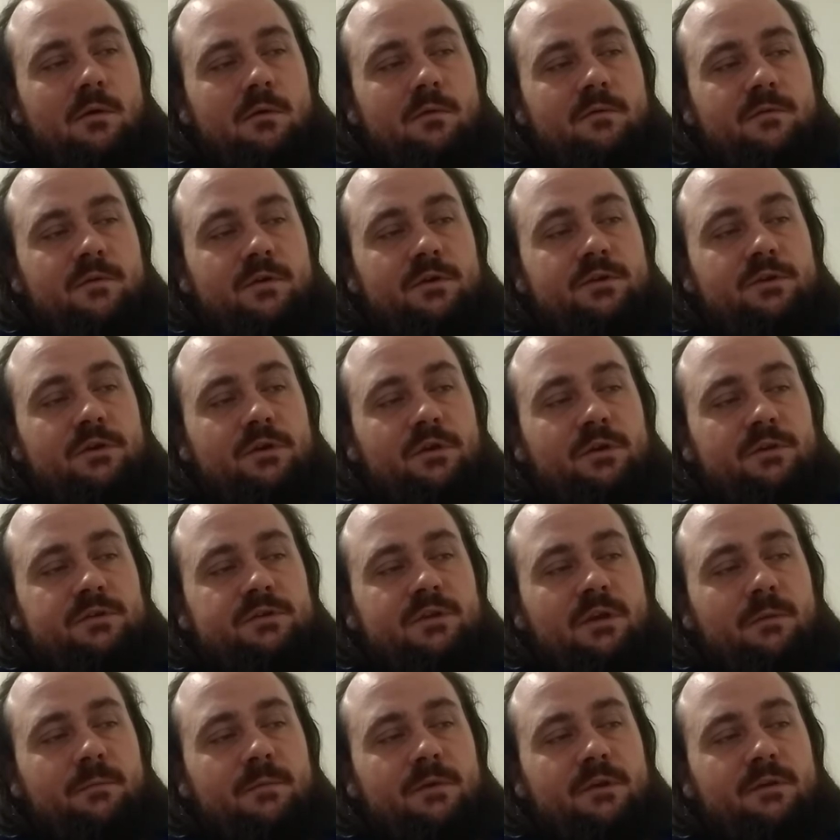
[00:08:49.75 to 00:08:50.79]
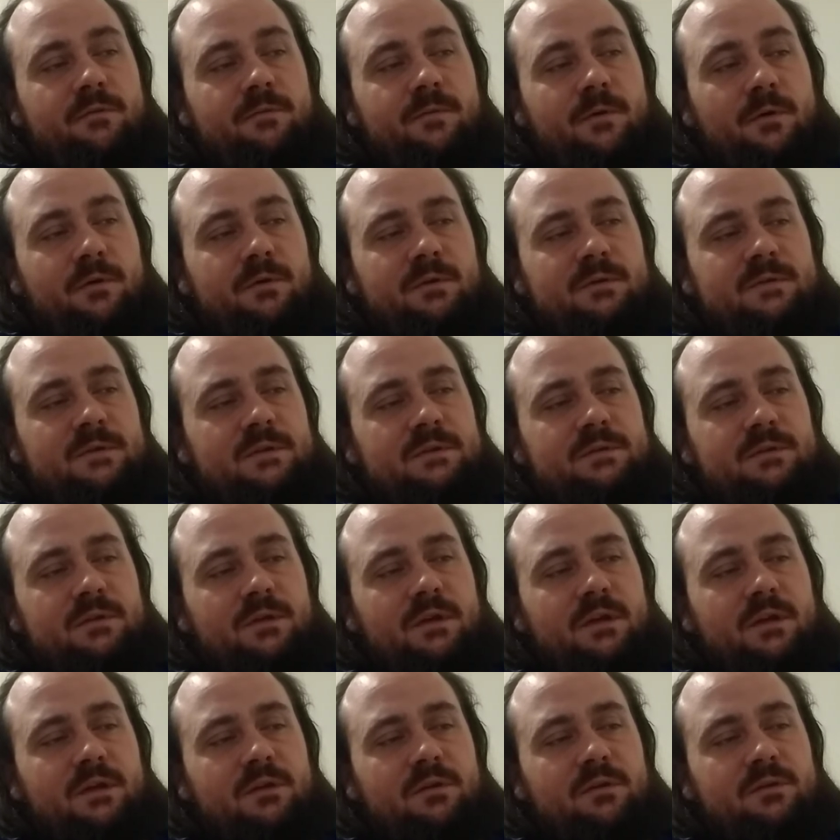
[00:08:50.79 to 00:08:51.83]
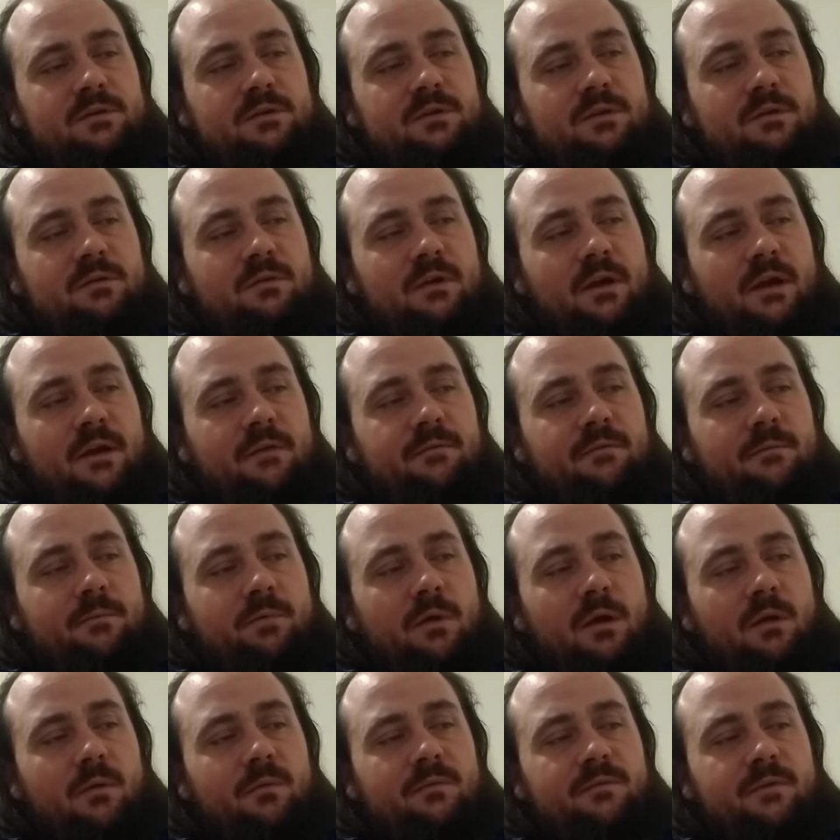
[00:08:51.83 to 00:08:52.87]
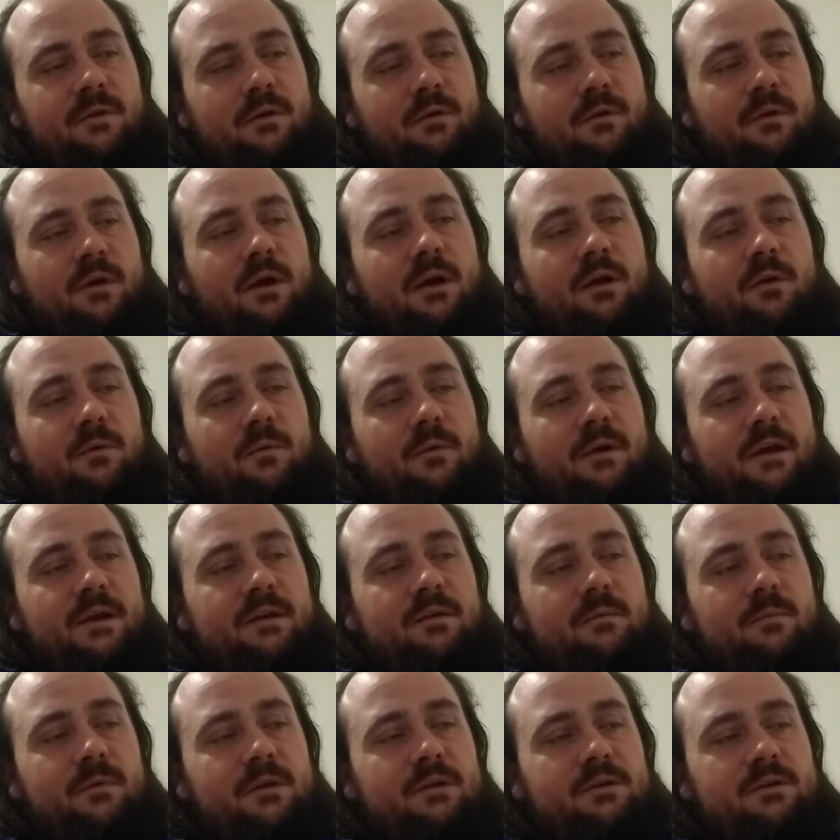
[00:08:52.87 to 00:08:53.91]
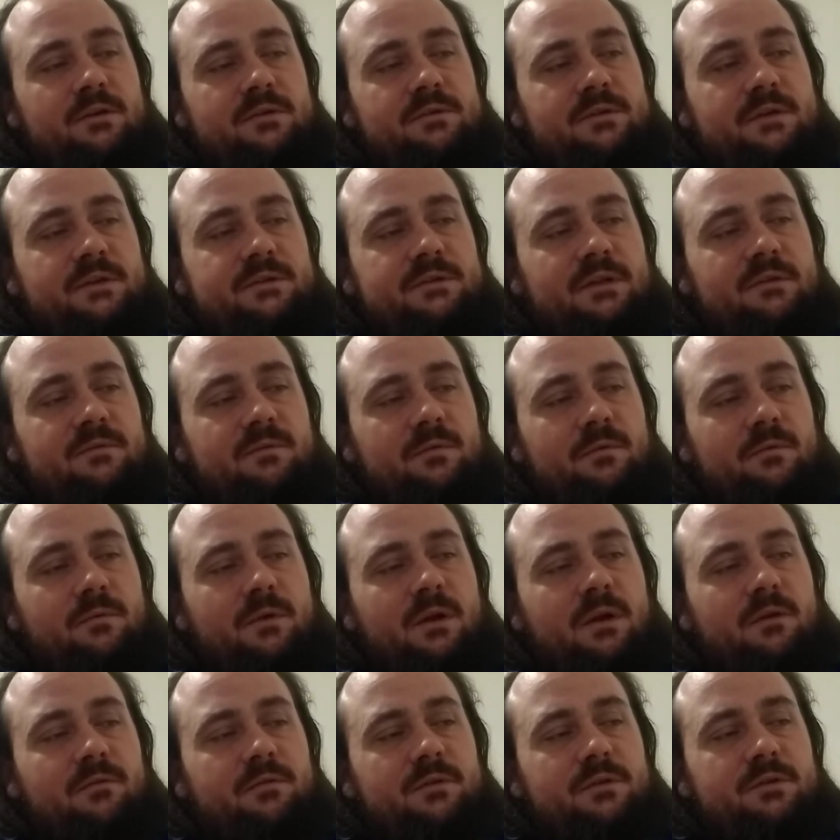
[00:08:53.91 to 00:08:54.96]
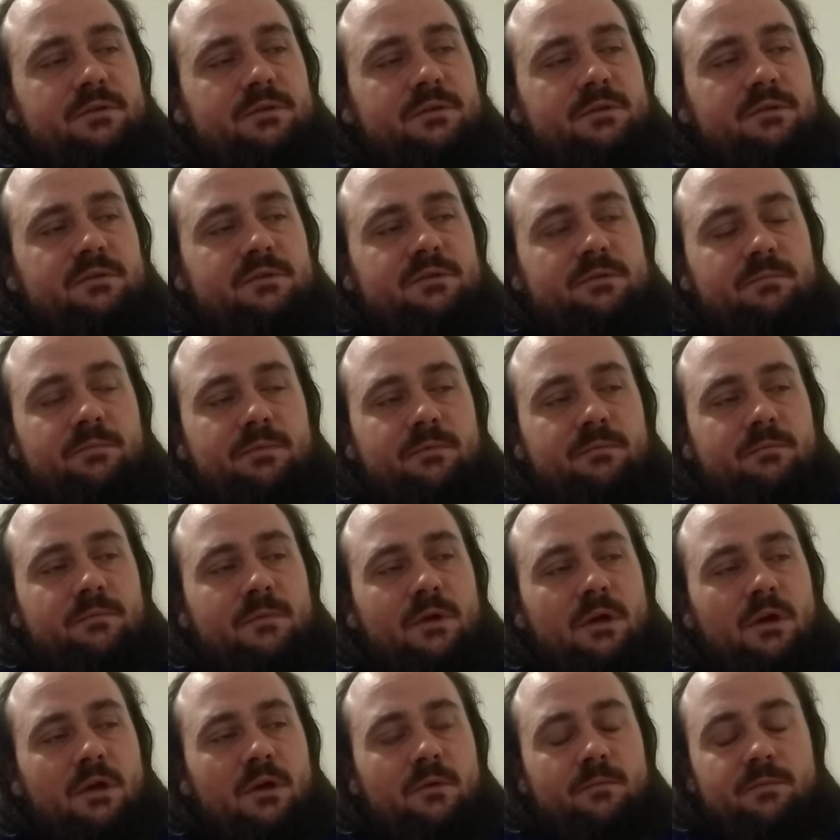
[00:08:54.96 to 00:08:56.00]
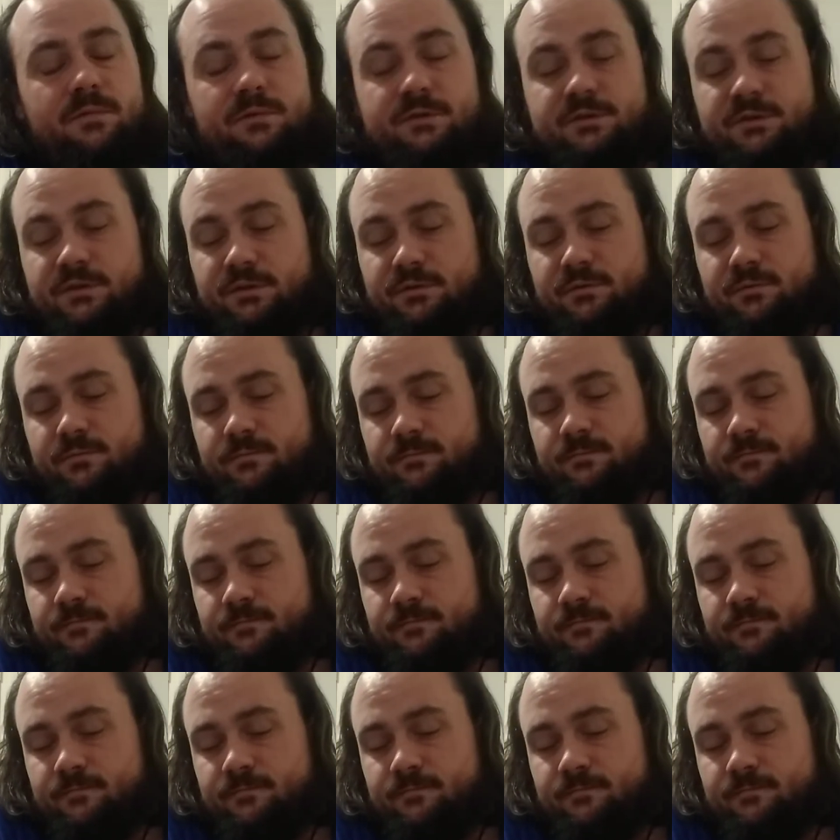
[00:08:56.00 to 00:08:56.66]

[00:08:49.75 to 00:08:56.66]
Future goals come into focus easily, and you shouldn't have a problem figuring out a way to be successful in whatever you choose to pursue.